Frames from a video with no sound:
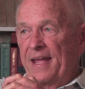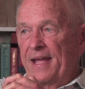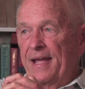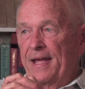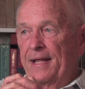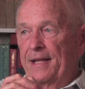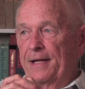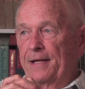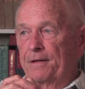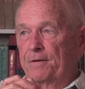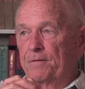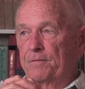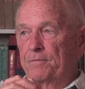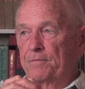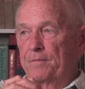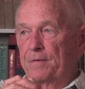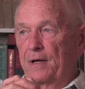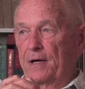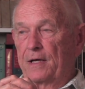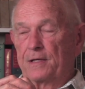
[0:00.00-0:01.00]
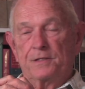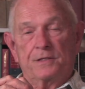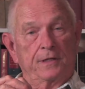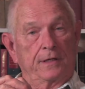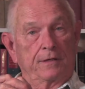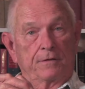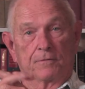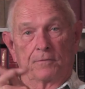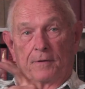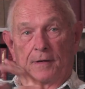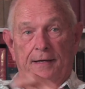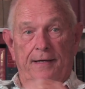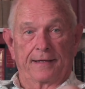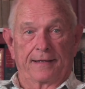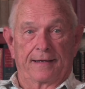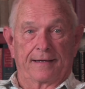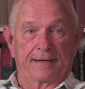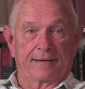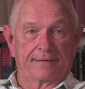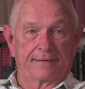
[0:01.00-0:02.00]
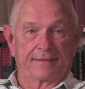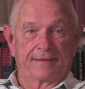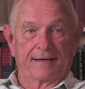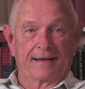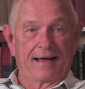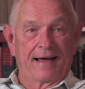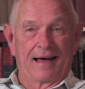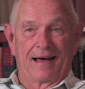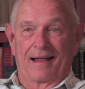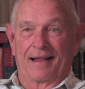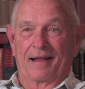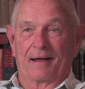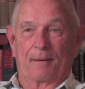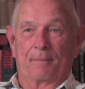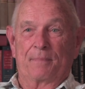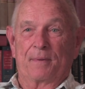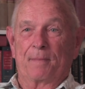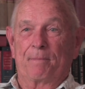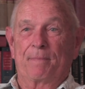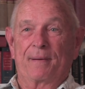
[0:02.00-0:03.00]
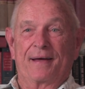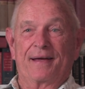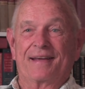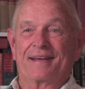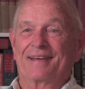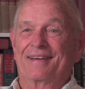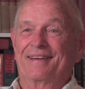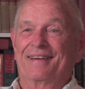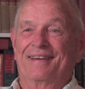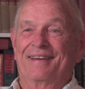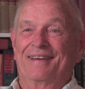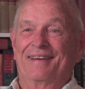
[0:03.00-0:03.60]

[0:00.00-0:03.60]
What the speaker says: And then I said, "Dwight, I'll help you pay